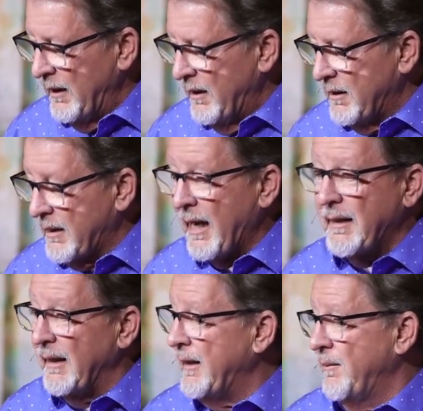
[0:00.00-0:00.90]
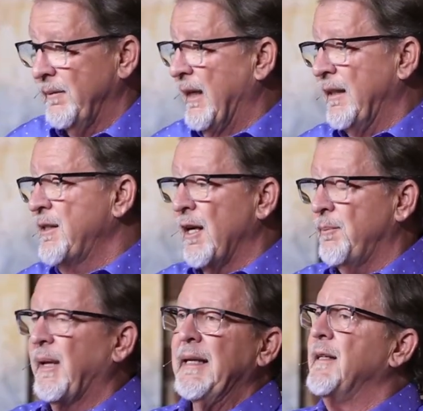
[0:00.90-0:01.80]
Sadly, it's not
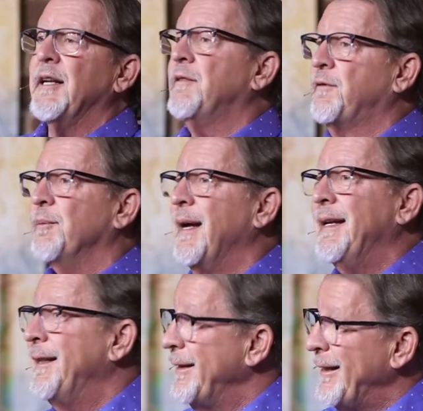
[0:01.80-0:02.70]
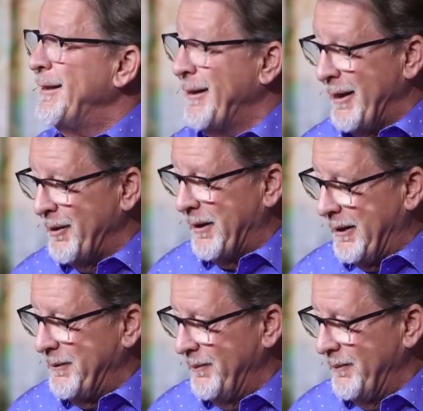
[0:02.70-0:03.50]
plain enough for many that need to hear it.